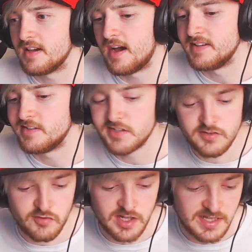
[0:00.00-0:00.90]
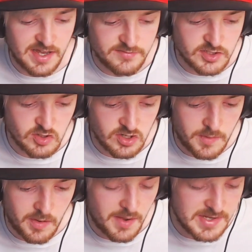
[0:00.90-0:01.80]
I didn't really have to talk
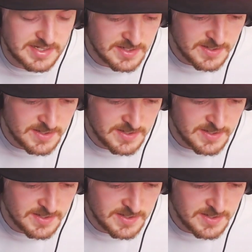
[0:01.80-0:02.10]
about. I mean,